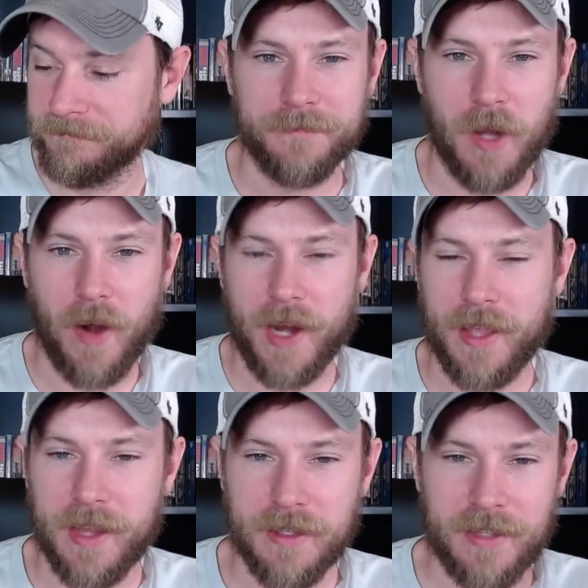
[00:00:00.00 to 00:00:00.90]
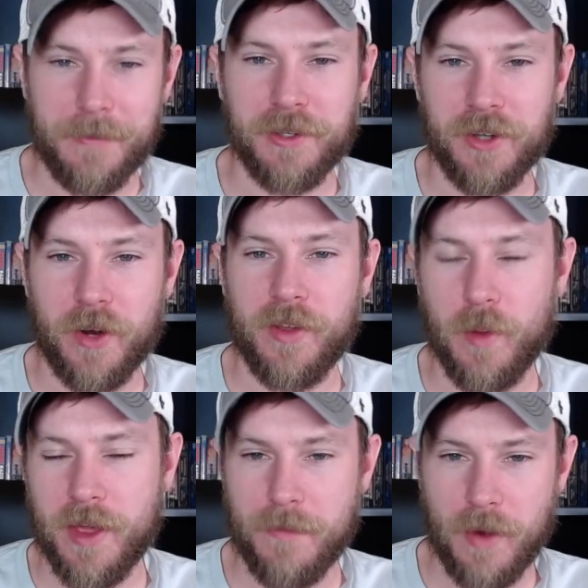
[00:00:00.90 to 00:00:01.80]
Alright guys, it's time to show you the
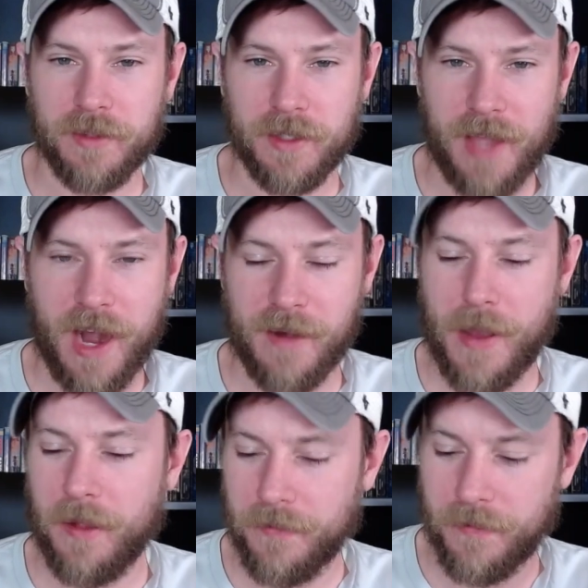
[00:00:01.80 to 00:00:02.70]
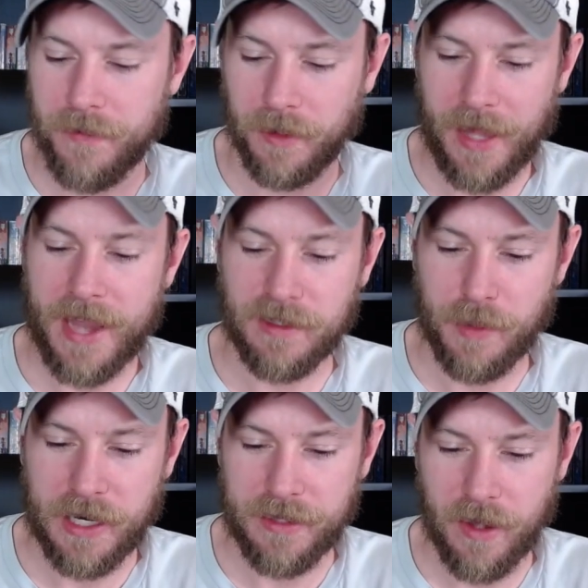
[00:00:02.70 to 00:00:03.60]
one that I'm most excited about, the last
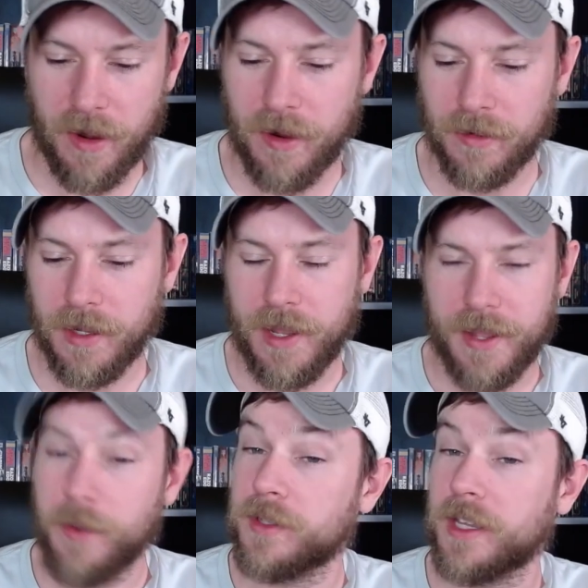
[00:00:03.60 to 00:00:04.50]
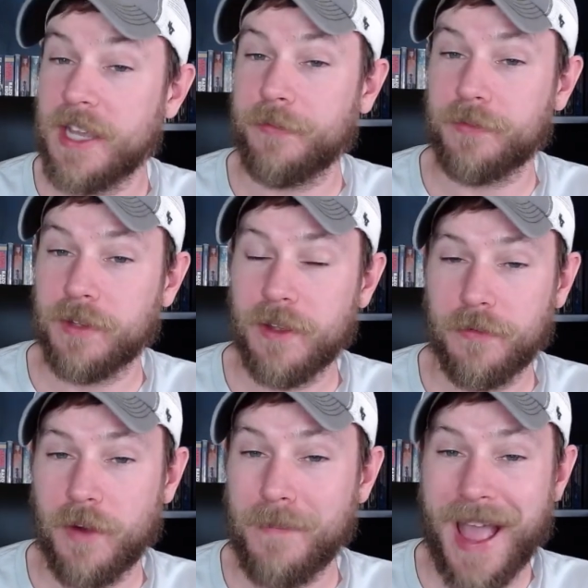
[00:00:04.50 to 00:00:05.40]
book in the haul. It was a gift
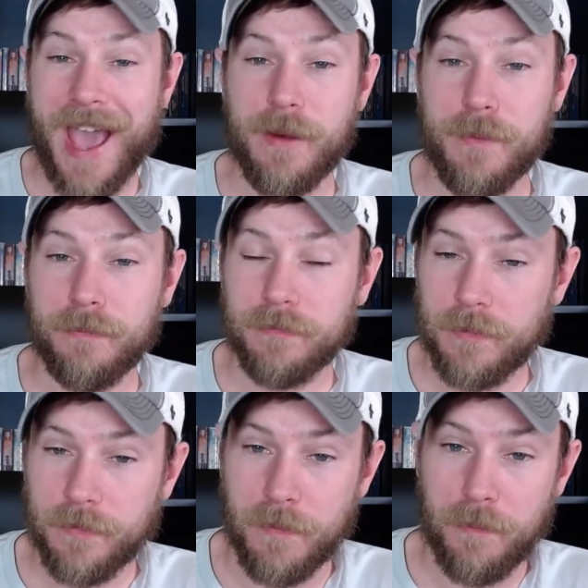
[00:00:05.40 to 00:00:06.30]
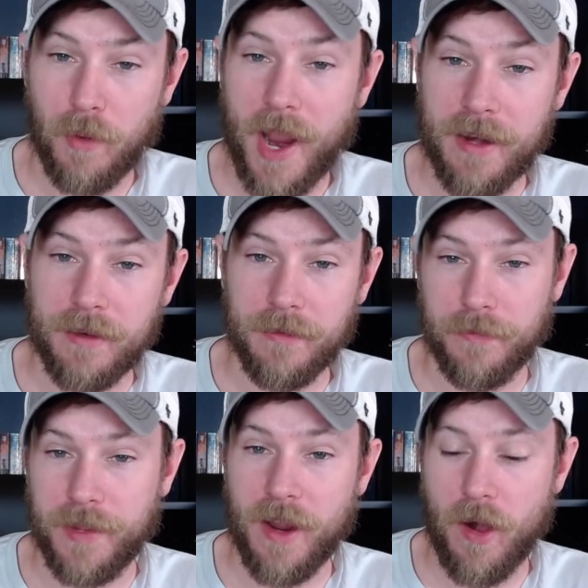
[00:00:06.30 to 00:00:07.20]
from Adam, from Bryant
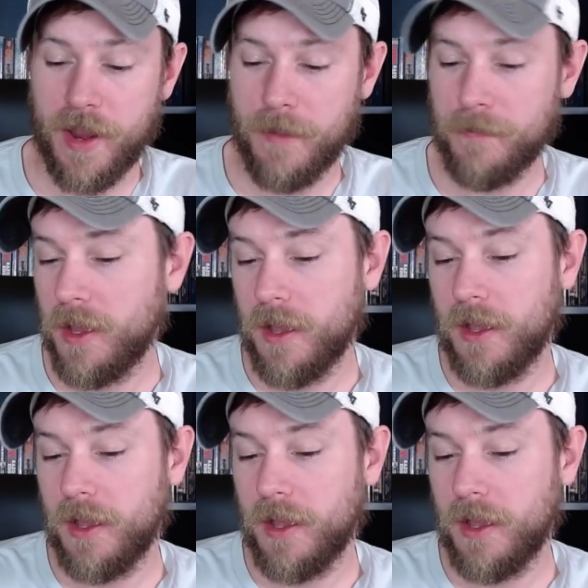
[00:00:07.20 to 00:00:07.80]
VRM.